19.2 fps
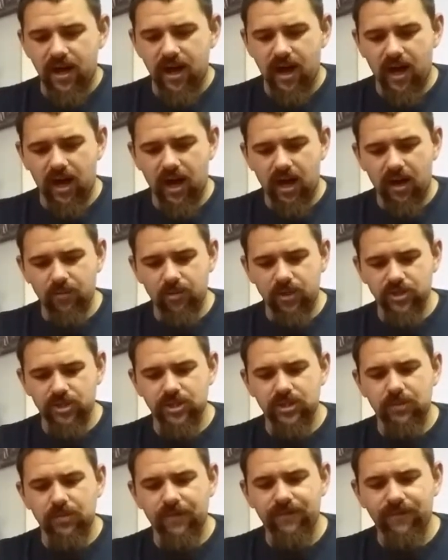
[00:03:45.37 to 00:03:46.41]

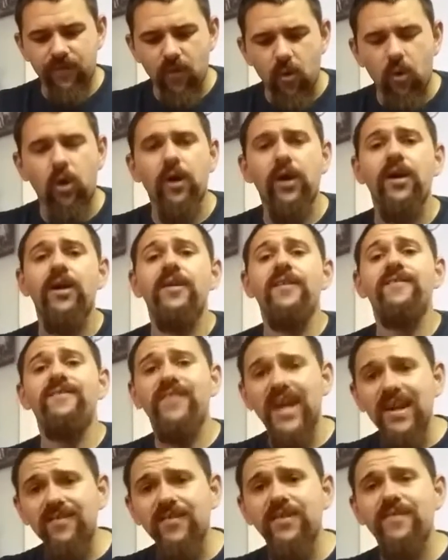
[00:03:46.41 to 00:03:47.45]
Question number 4,
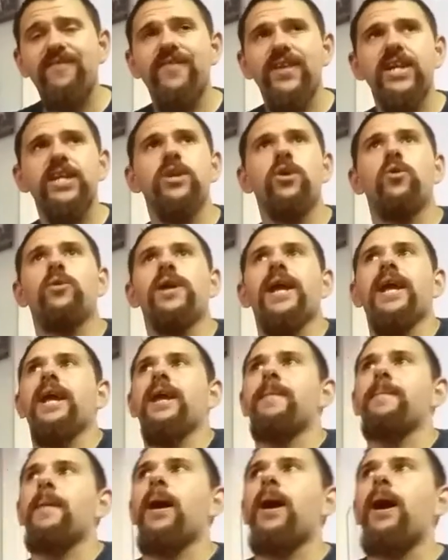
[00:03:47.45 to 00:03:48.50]
favorite video
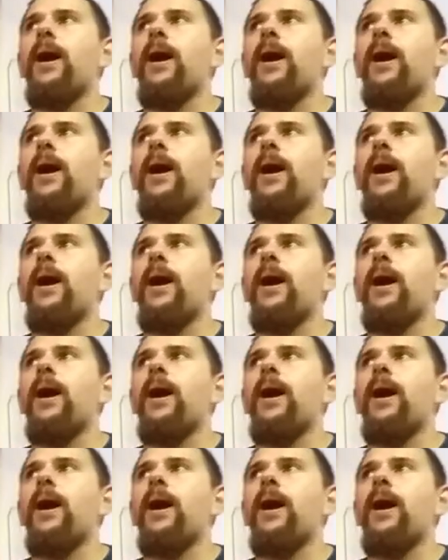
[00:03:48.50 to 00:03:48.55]
game.